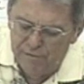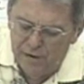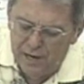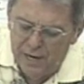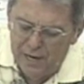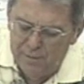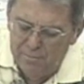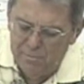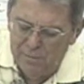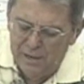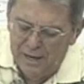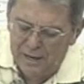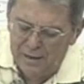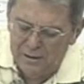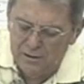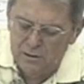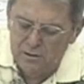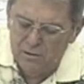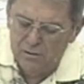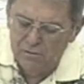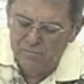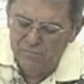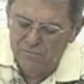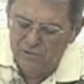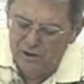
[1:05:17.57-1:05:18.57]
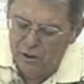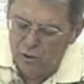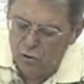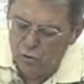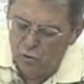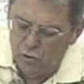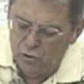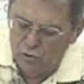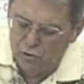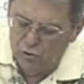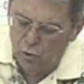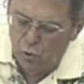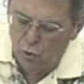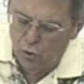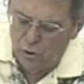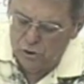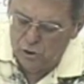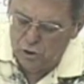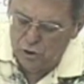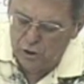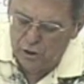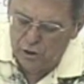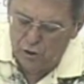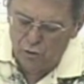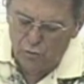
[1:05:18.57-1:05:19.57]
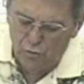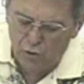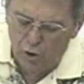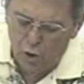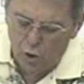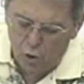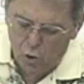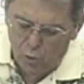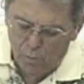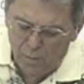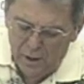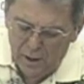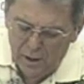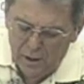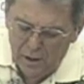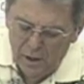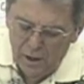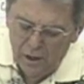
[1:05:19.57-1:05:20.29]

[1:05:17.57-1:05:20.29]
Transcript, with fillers: flying back victoriously to Rome.